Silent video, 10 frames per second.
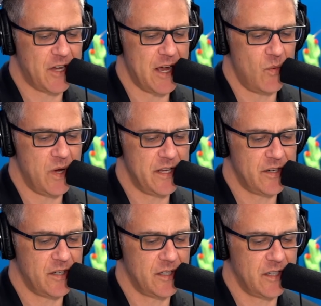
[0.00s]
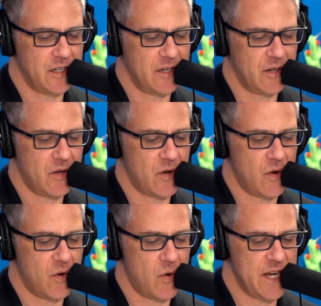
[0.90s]
I've got one other
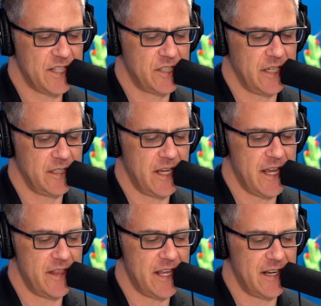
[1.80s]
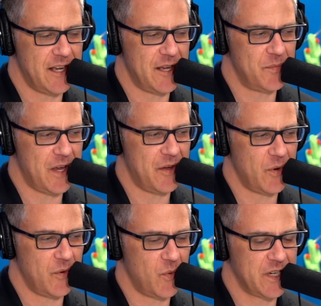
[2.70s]
question, and then um,
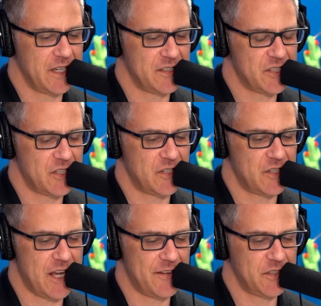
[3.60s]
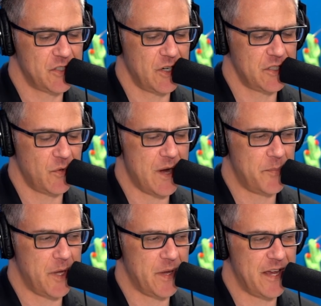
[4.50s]
we're, we're going to have to start to
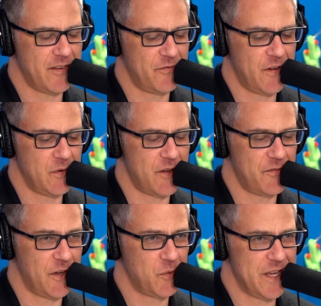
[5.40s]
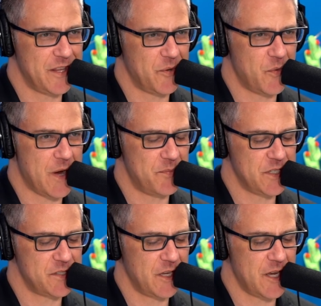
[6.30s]
wrap up. I have a fun a fun way that we wrap
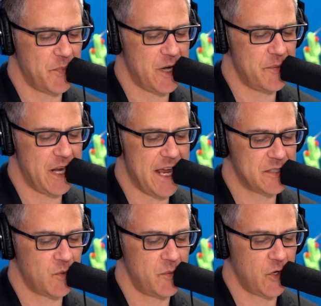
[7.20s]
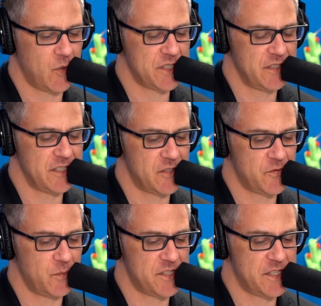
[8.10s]
this thing up, but I'm going to ask one more question. This
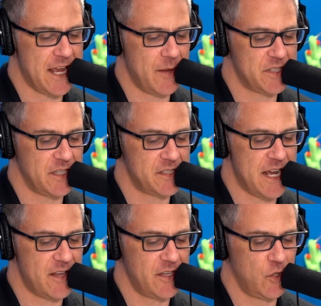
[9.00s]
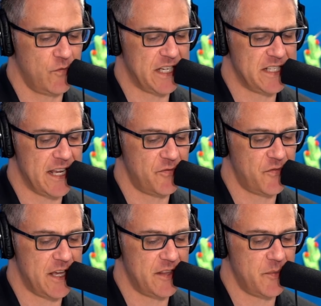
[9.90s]
is from Sam. It says, "Now that
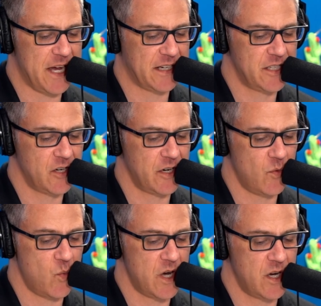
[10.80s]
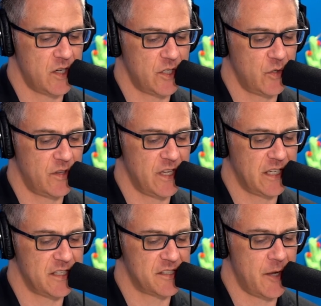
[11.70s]
identified the bacteria, where do you
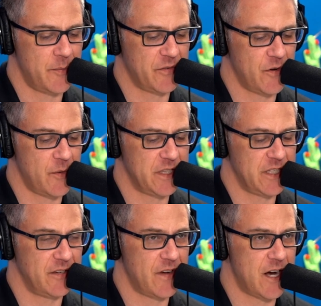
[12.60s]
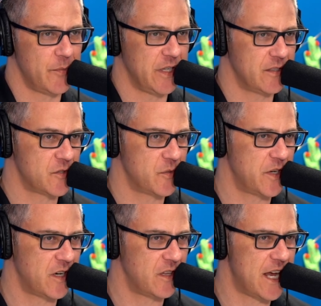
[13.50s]
think it is coming from in the environment?" This will
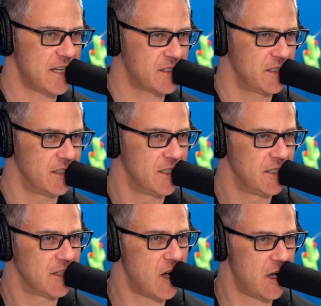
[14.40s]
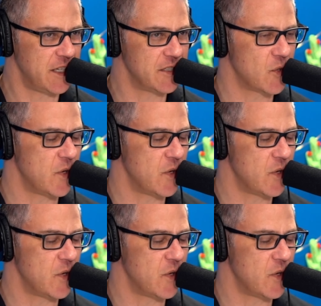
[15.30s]
be our last audience